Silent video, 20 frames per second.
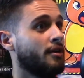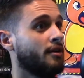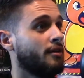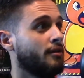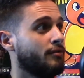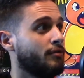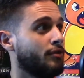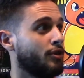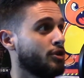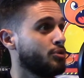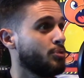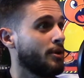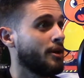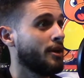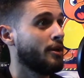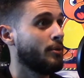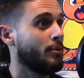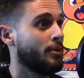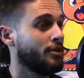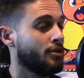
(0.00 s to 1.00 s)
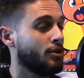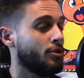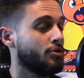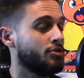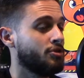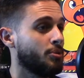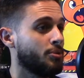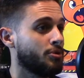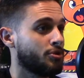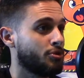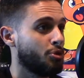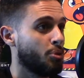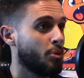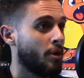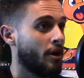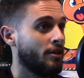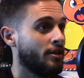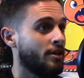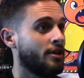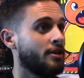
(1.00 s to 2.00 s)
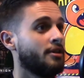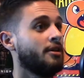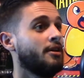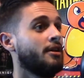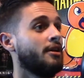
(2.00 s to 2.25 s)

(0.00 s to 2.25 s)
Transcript: First weekend I went to go see was Cruella.